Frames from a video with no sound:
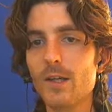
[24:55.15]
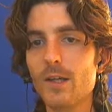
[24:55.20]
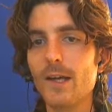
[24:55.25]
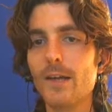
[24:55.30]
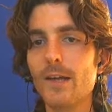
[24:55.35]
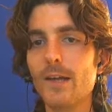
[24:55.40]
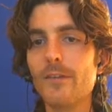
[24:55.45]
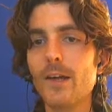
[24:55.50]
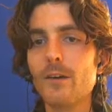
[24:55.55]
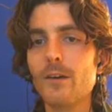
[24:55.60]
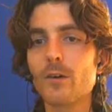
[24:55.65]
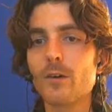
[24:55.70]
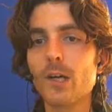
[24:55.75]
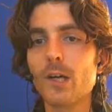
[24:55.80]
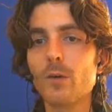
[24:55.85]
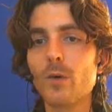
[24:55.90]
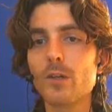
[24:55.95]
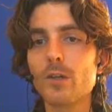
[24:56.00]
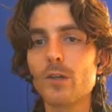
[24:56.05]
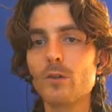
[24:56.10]
And then, okay,
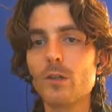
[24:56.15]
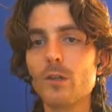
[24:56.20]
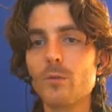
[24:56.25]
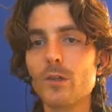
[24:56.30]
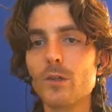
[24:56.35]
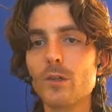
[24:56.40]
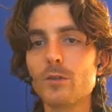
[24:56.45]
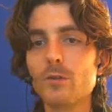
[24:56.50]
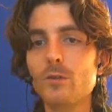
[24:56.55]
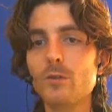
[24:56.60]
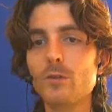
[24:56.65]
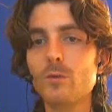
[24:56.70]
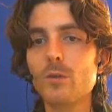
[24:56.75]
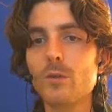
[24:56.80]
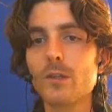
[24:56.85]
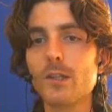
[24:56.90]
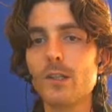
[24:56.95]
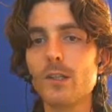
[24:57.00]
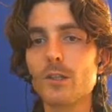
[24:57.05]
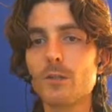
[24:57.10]
what do you want to do
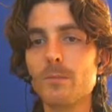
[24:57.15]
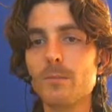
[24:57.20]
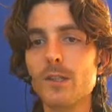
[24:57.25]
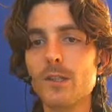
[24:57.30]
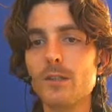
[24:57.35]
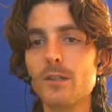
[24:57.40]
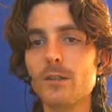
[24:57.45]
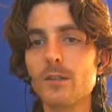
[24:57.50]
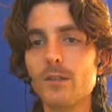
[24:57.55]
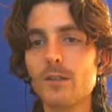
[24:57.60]
on each beat?